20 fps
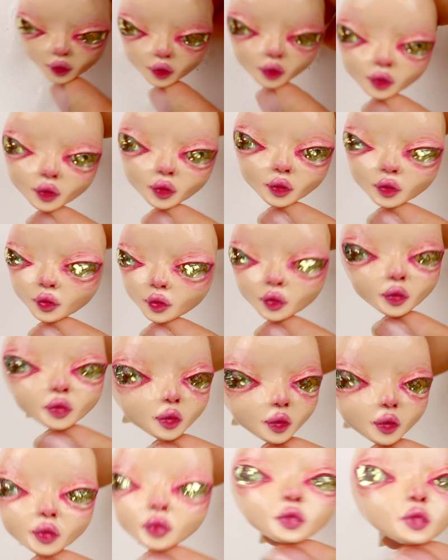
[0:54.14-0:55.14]
I just
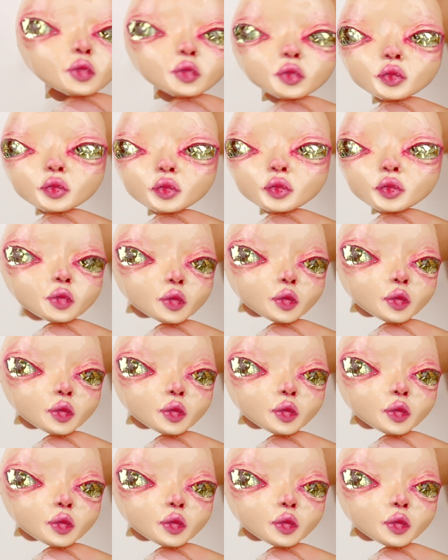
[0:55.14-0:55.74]
go with the flow.